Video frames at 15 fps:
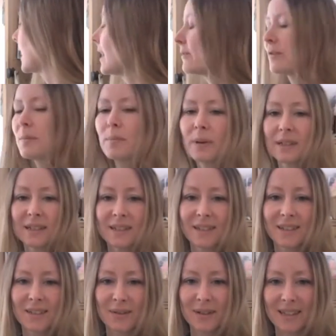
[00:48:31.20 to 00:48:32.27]
Everybody's
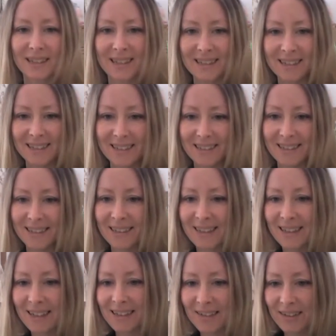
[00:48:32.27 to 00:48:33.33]
doing this.
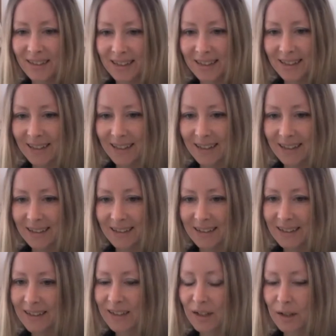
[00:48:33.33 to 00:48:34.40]
Can you see it there?
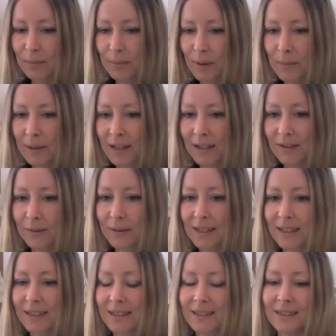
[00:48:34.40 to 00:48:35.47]
You can probably guess what
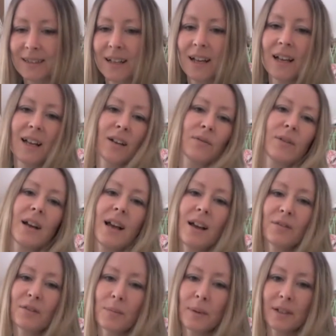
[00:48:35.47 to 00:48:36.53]
it is. Right,
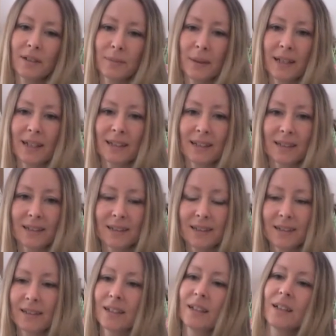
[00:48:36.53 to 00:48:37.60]
everybody's making
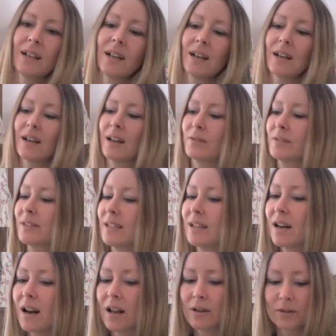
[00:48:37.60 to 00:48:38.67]
this. I've seen
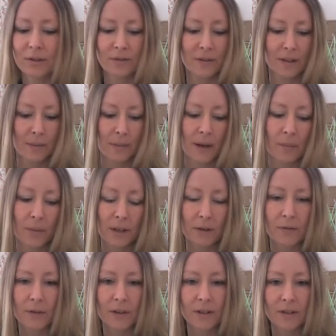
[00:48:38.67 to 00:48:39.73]
loads of them. And when I
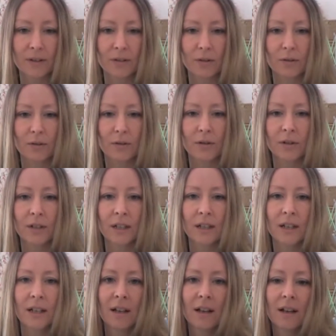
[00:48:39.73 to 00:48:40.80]
first saw
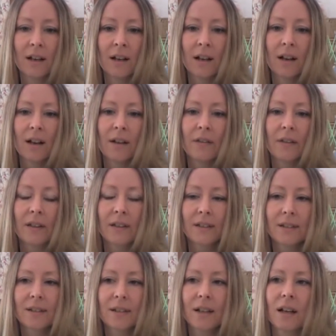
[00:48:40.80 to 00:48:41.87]

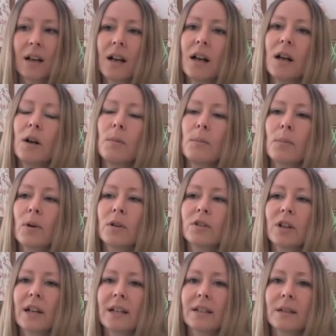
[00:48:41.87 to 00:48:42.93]
this
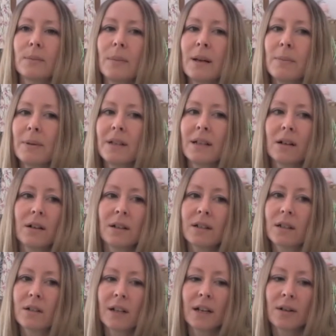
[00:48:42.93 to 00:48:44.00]
project, I
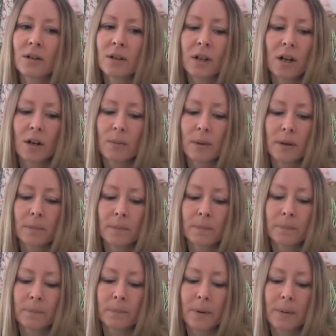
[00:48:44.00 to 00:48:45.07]
don't know how long ago, but
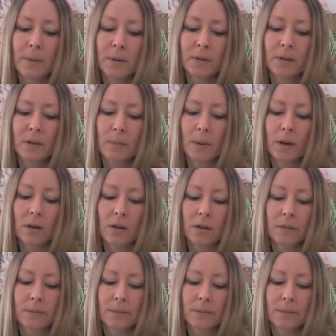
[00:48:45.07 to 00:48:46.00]
maybe it was on a blog.